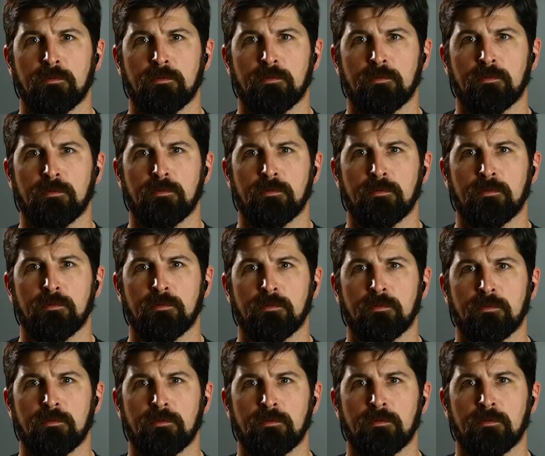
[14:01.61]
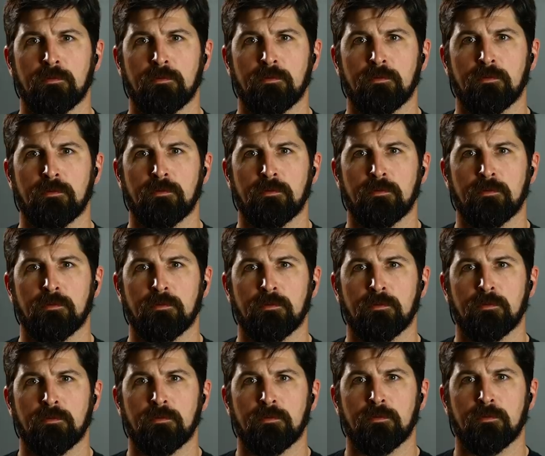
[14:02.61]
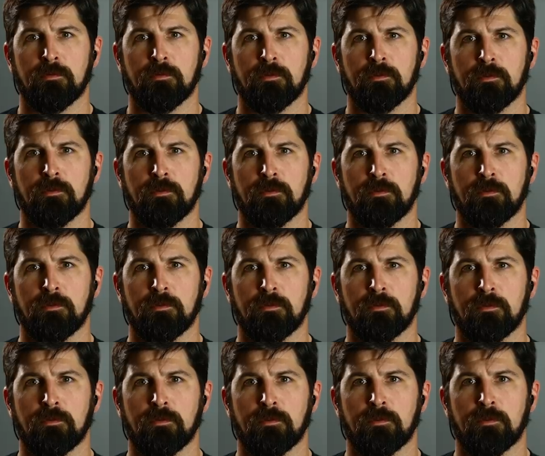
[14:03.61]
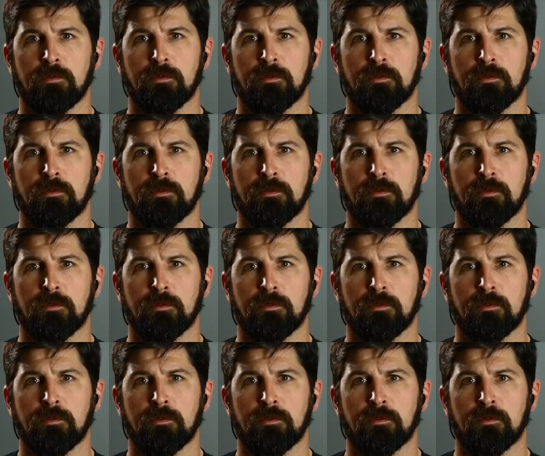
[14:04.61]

[no speech]